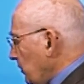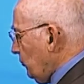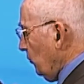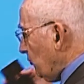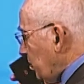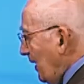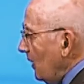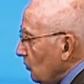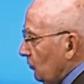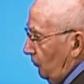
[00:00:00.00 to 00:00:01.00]
is your
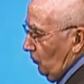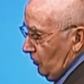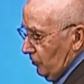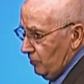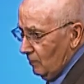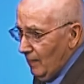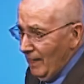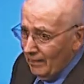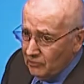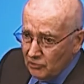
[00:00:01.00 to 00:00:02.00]
sales force
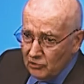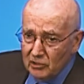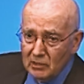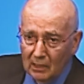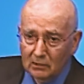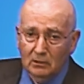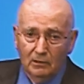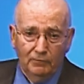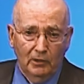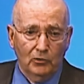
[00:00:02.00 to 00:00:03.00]
hasn't stuck to
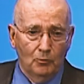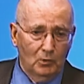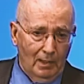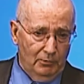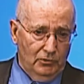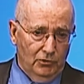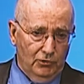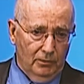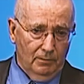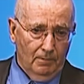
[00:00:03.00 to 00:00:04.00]
the value
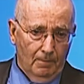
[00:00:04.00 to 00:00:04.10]
proposition.